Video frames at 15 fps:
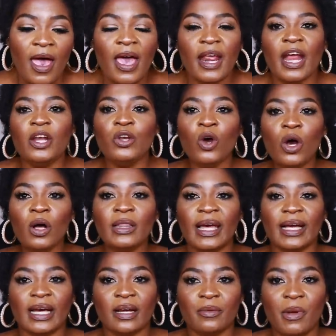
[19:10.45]
And I know,
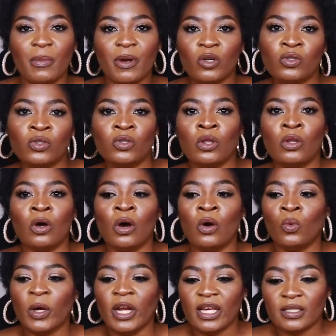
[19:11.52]
like, I remember not so
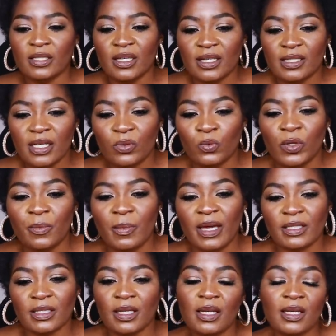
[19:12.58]
long when I started with
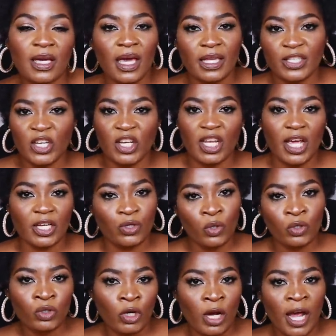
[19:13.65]
my skincare journey, I
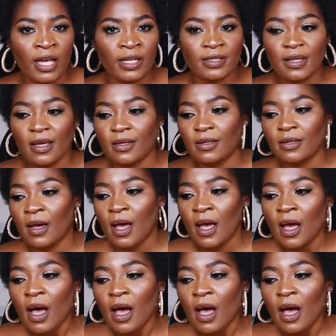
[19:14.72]
told you guys, and